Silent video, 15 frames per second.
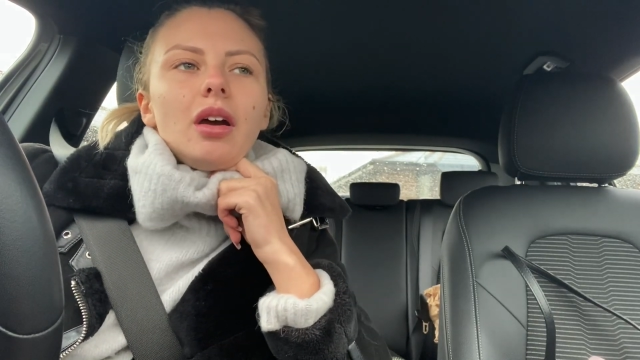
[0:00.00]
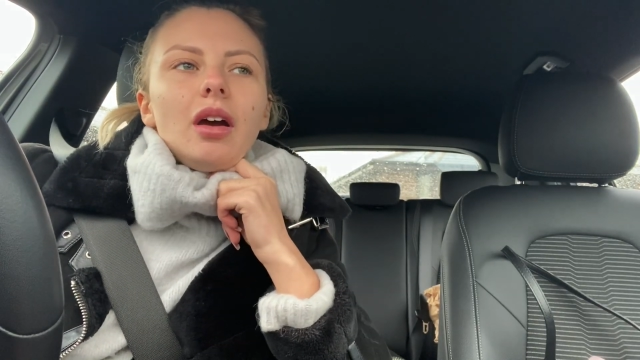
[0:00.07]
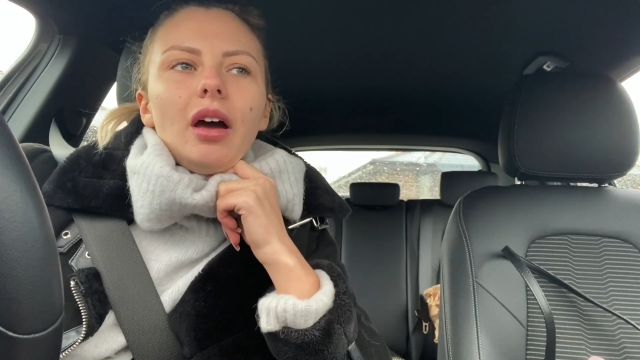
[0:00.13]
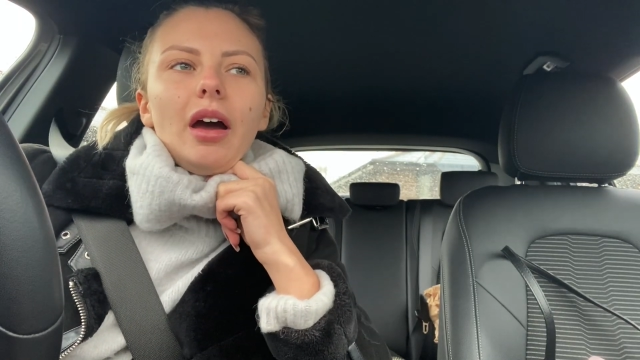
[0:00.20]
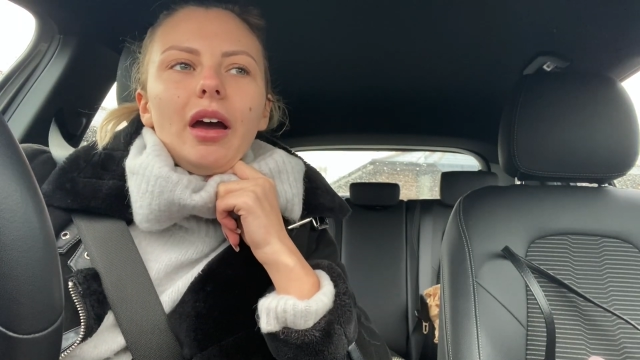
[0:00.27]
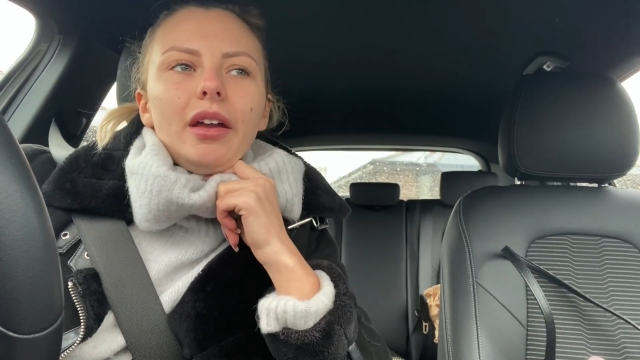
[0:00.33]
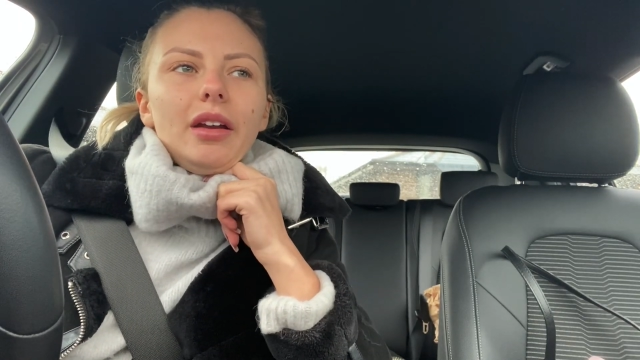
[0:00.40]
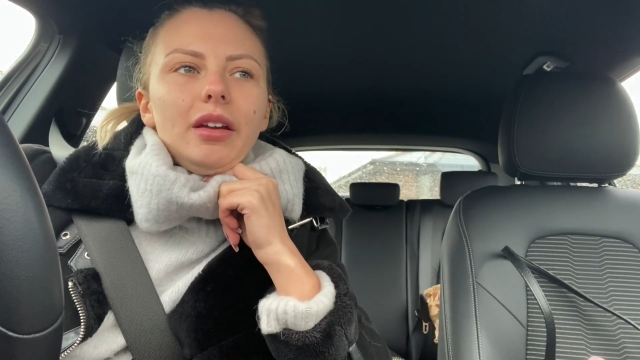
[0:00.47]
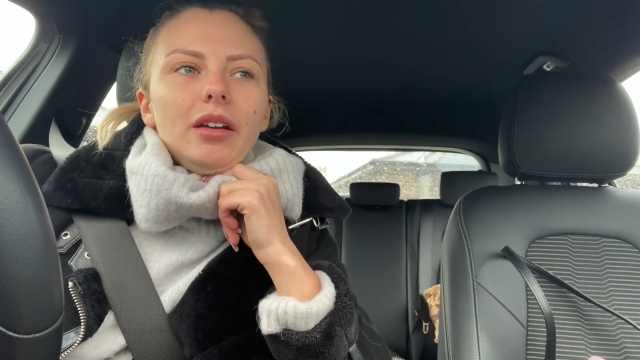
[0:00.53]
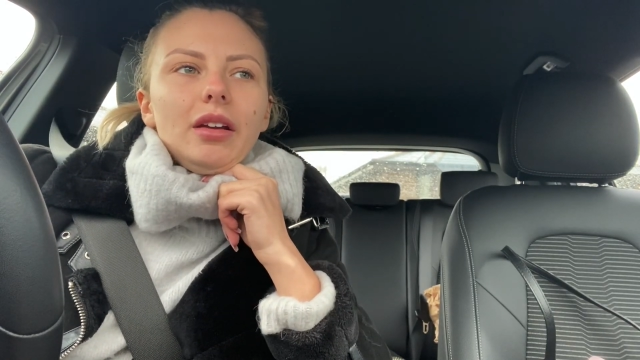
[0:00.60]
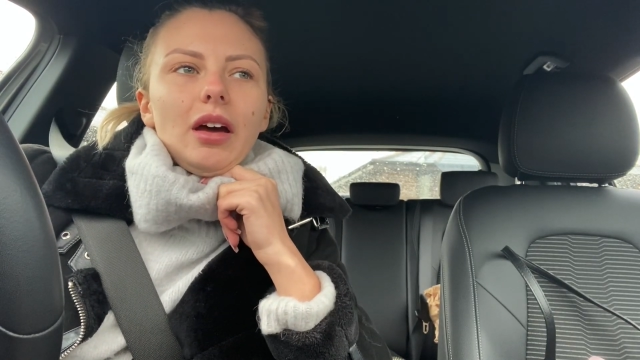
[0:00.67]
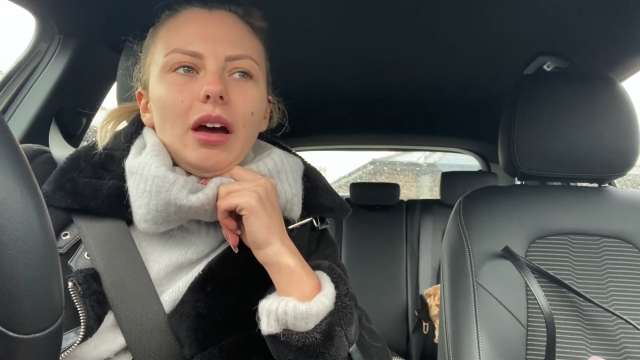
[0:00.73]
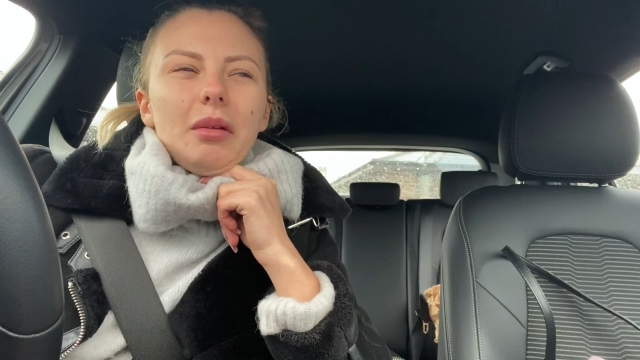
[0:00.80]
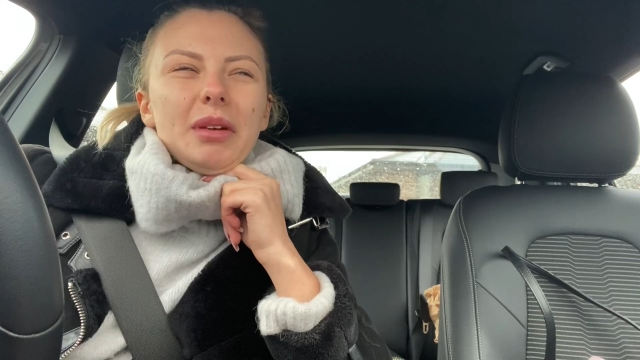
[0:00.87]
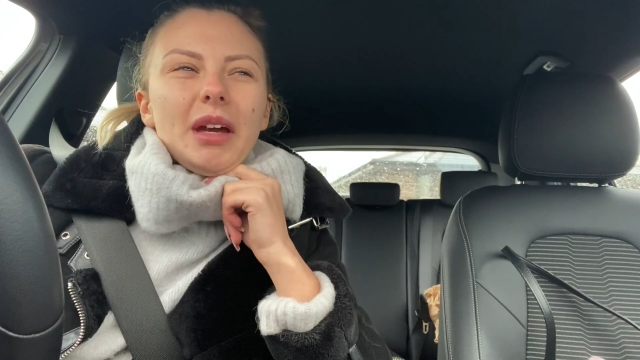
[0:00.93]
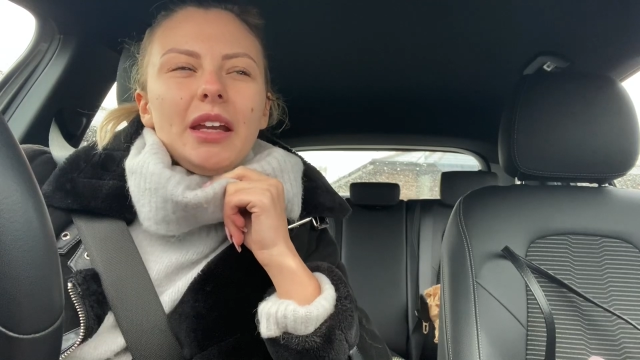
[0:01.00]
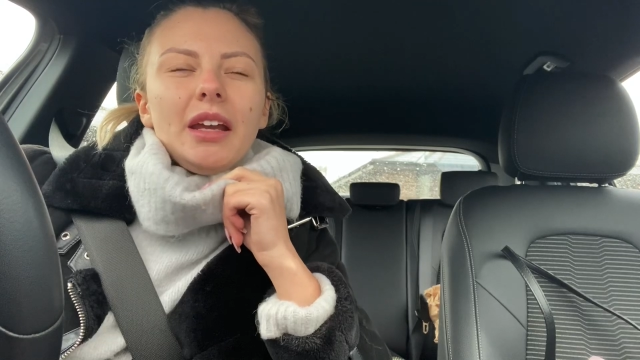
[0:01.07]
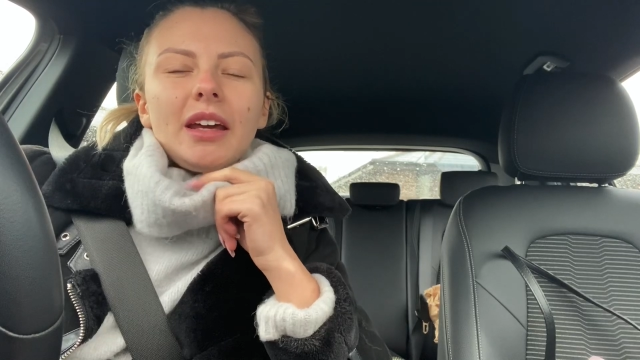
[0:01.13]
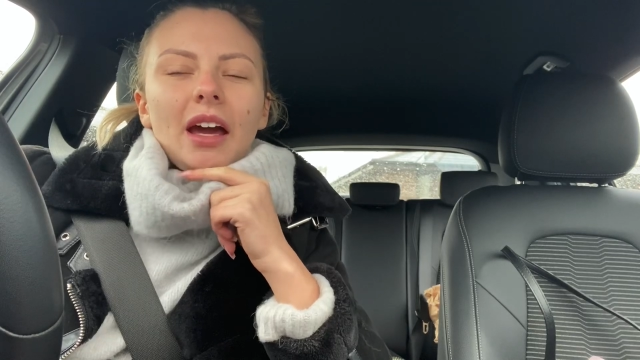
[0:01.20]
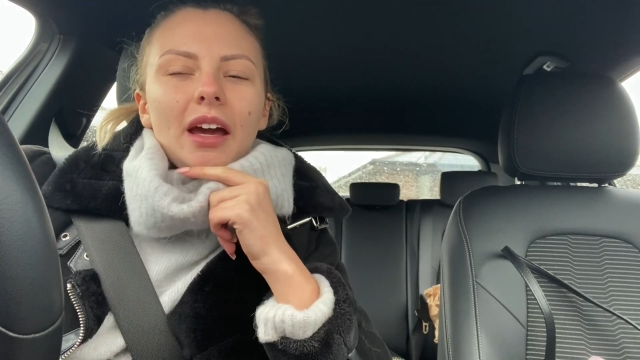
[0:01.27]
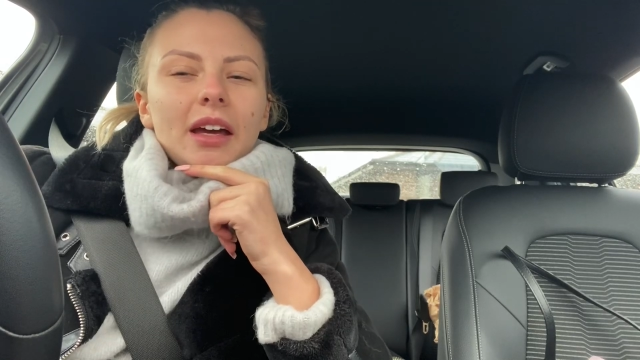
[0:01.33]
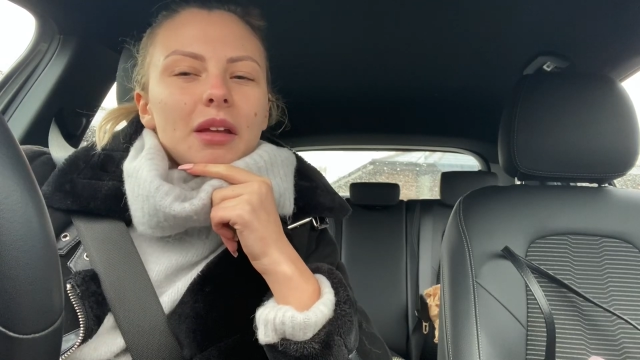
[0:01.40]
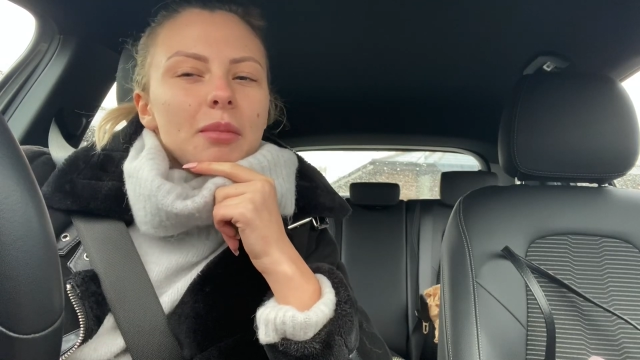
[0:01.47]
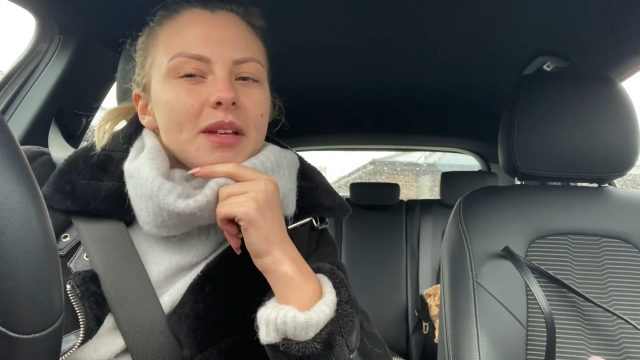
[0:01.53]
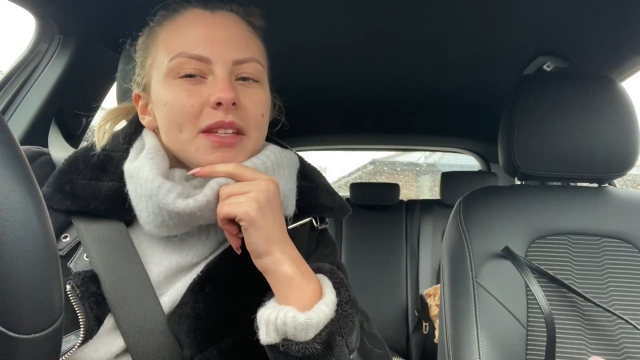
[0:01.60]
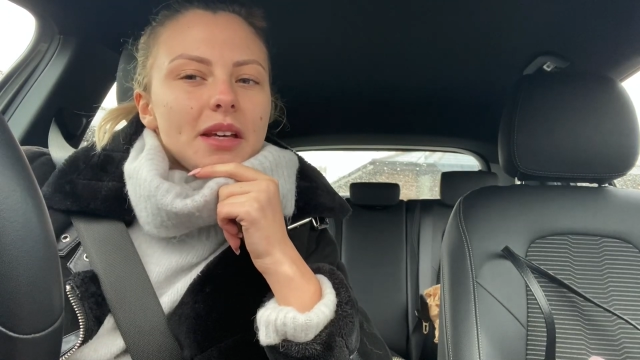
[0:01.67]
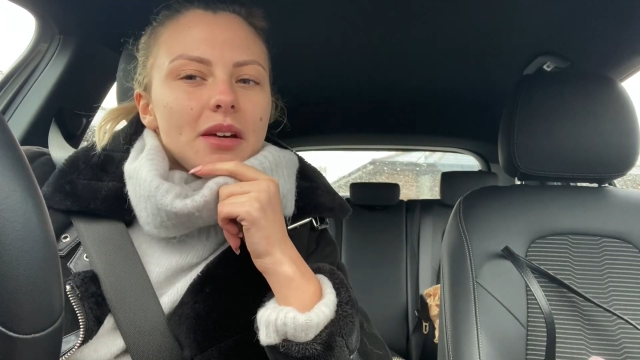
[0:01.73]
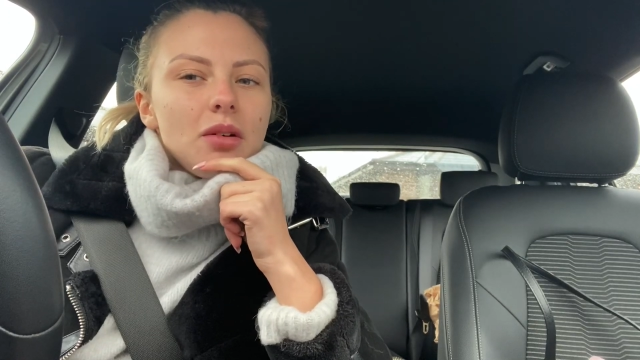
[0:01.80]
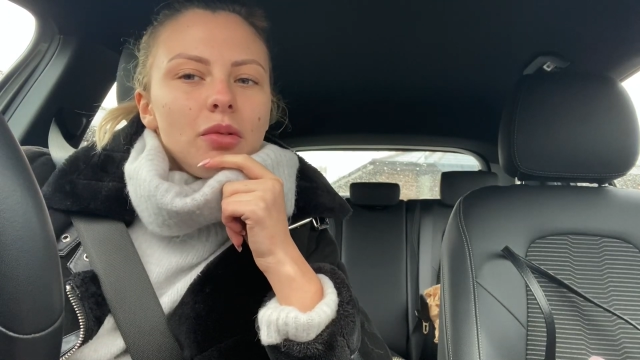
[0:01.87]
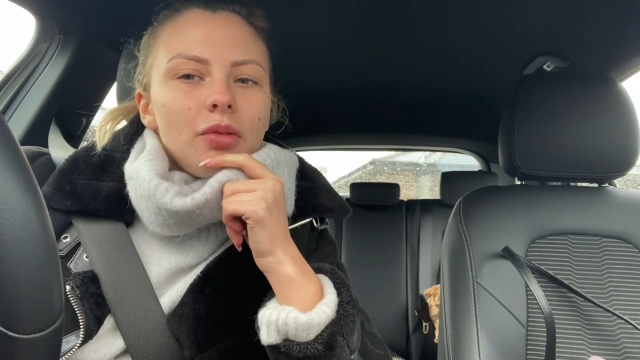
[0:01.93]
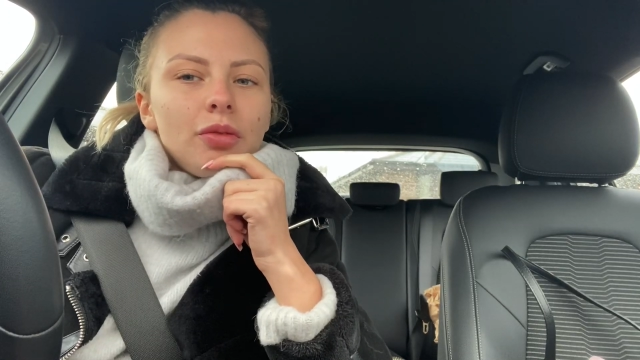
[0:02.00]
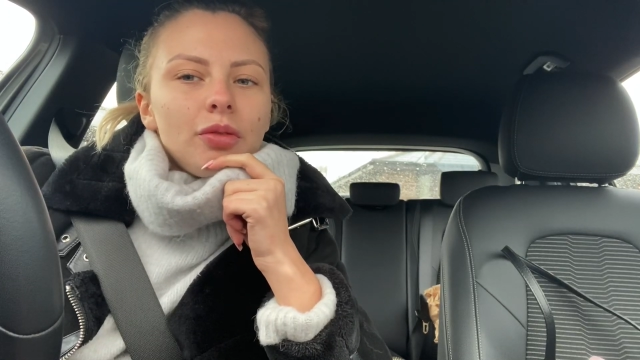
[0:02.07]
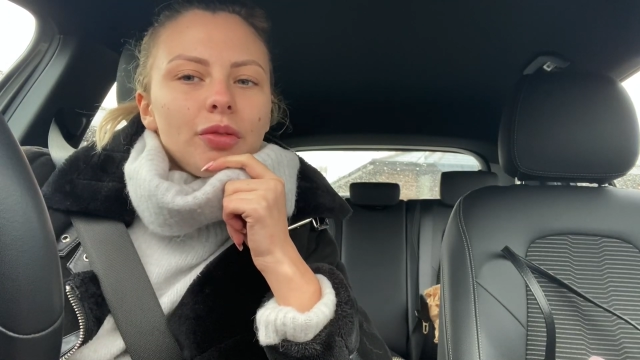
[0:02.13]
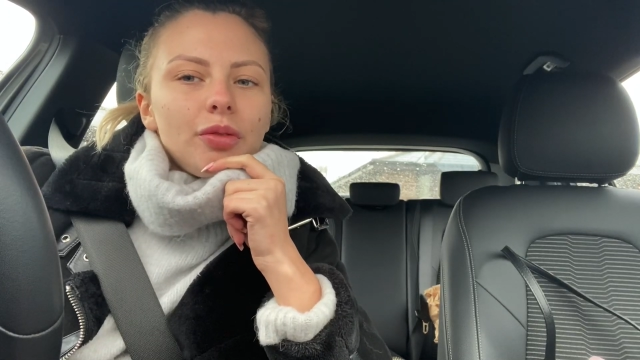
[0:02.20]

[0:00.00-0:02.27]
And I'm kind of kicking myself